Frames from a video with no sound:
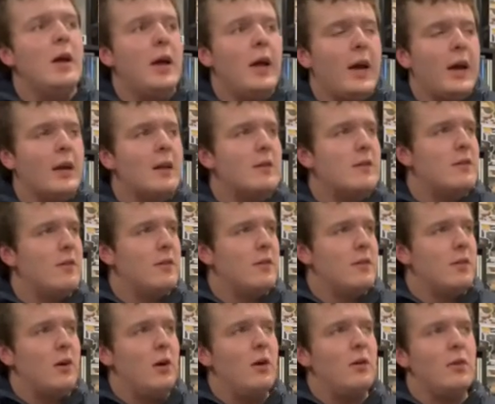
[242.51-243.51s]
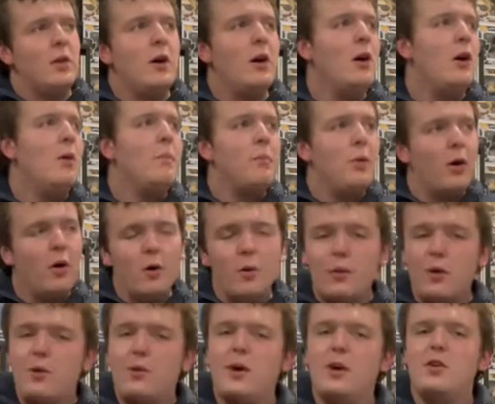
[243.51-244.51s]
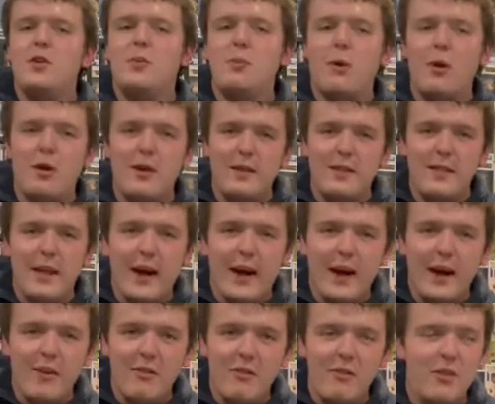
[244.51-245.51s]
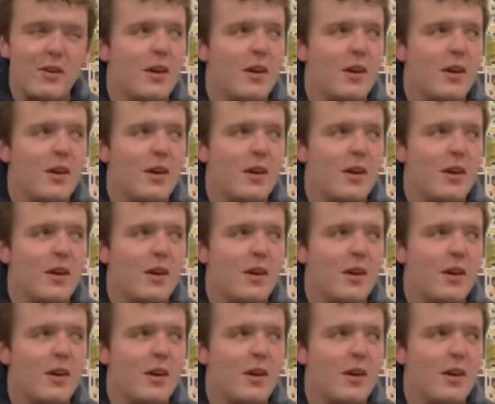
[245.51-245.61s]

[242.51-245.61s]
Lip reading: and it's called the All Paul Request Party Live.